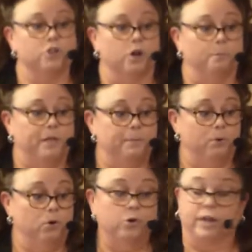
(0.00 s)
are
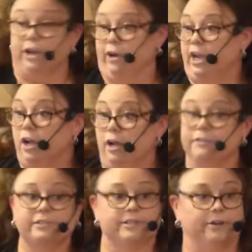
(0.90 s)
people who carry
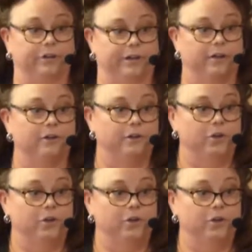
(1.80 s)
guns that are going to